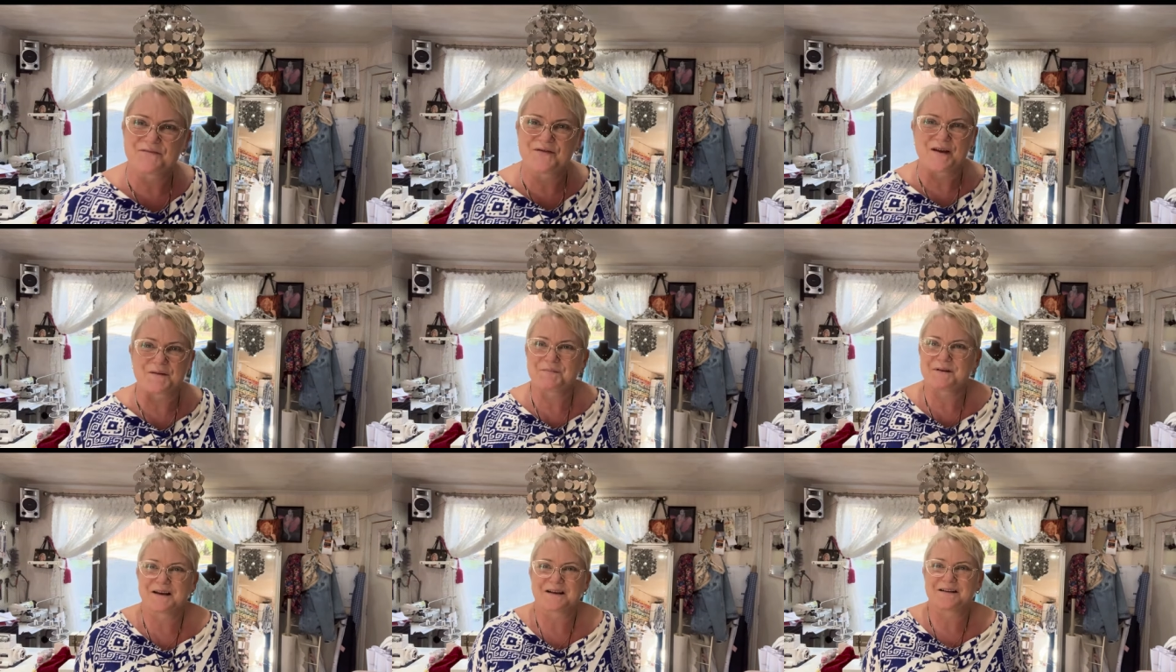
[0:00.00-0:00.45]

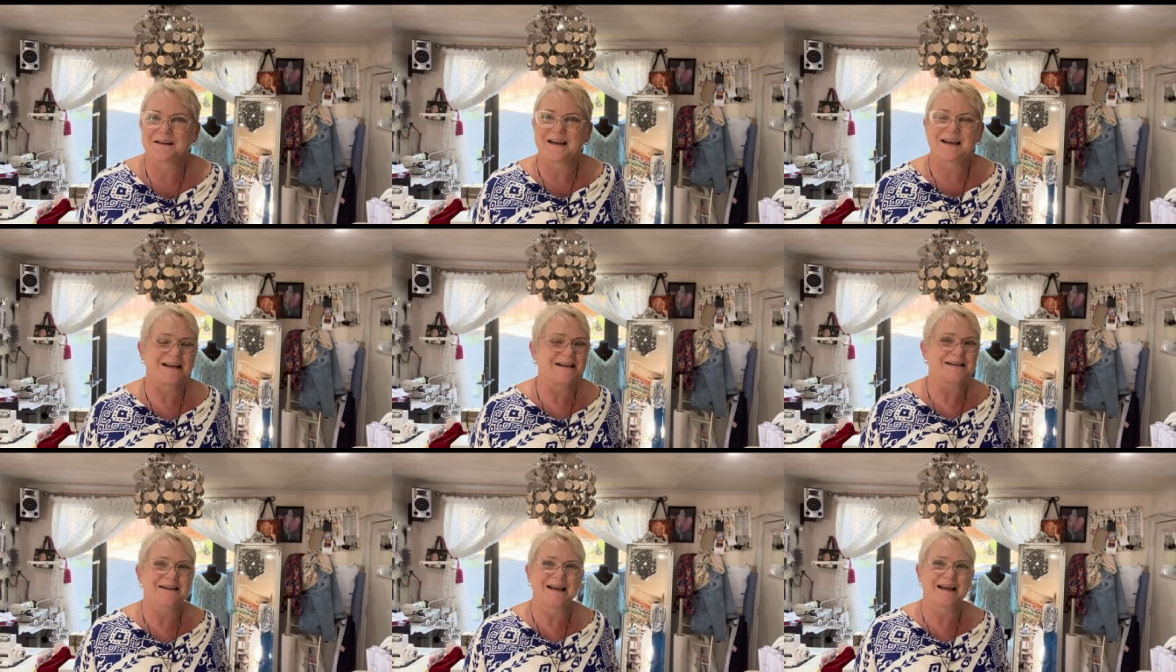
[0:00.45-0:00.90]
fabric I
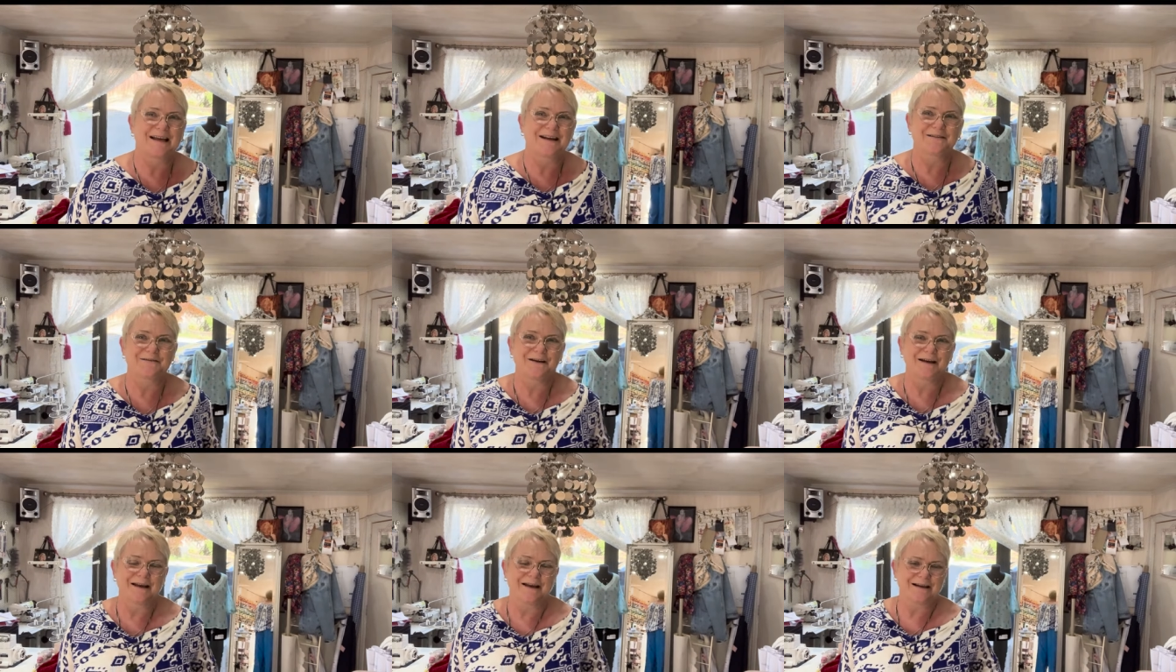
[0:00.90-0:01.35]
had lying
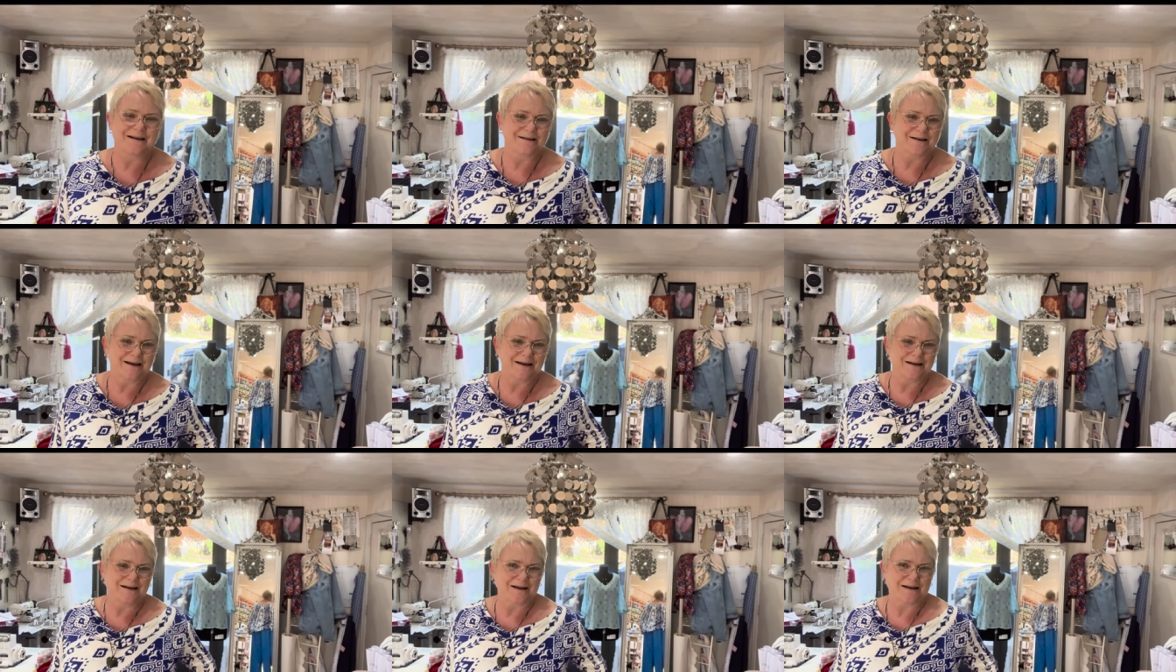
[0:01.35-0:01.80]
around. I
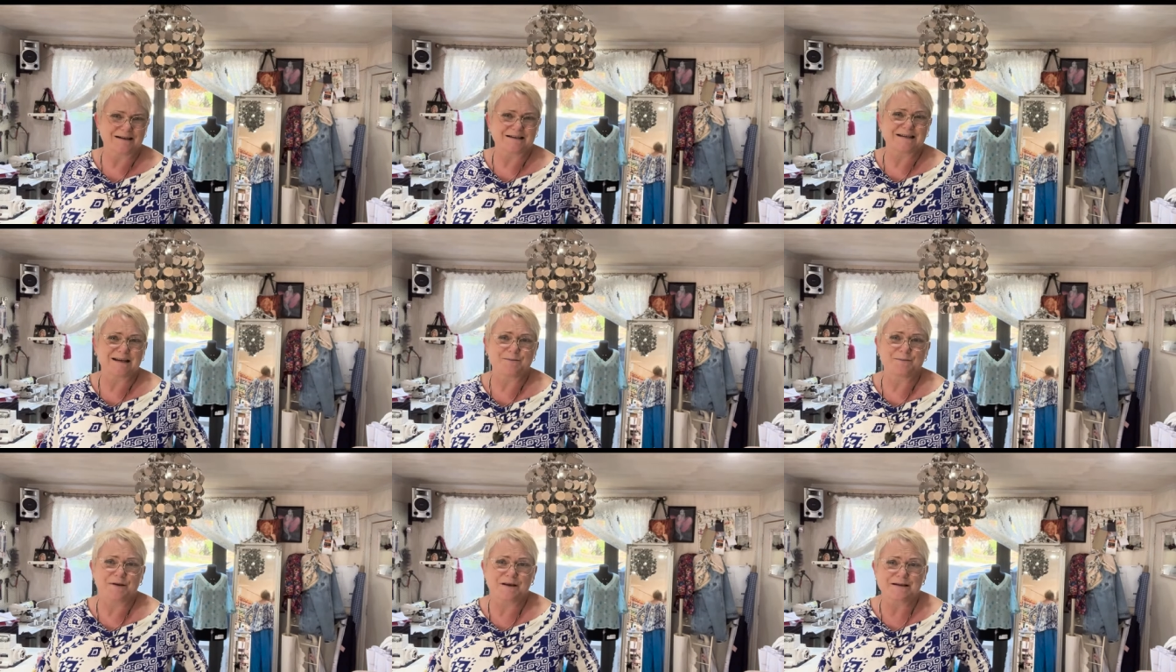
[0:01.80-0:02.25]
had like
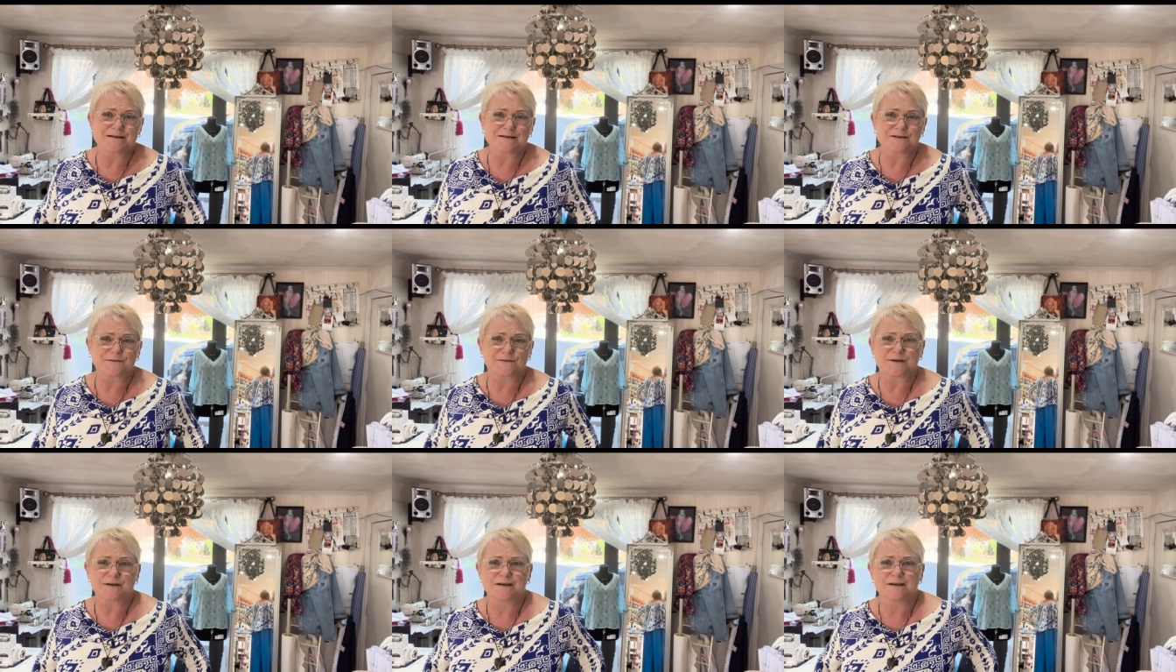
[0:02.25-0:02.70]
10 meters
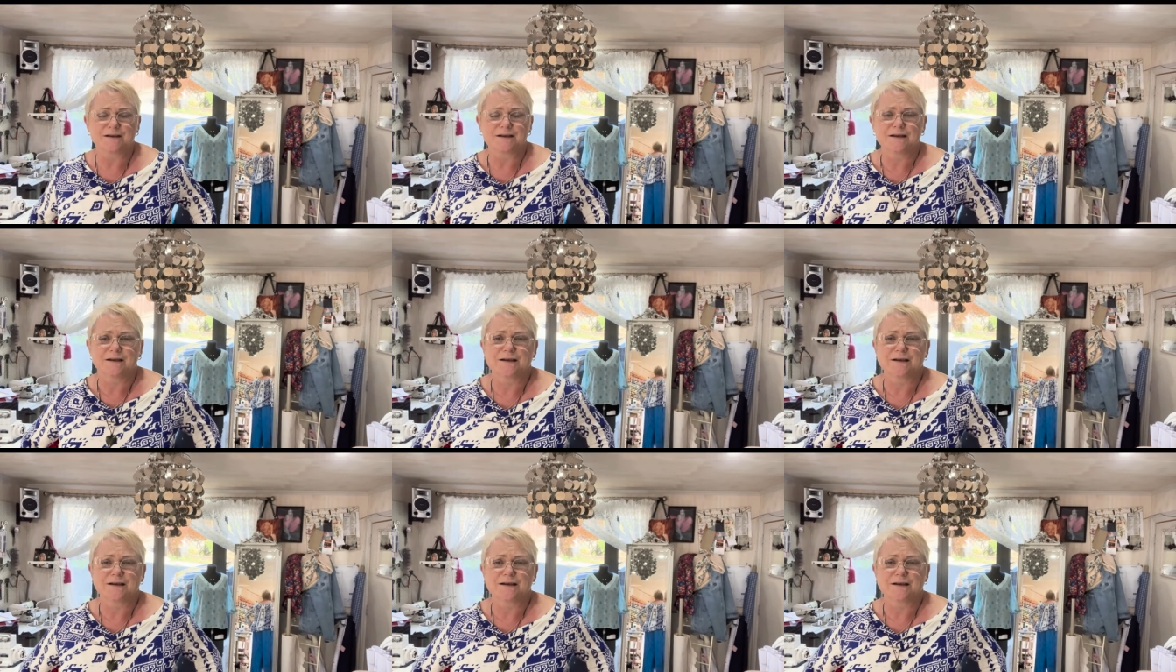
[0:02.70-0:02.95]
of it,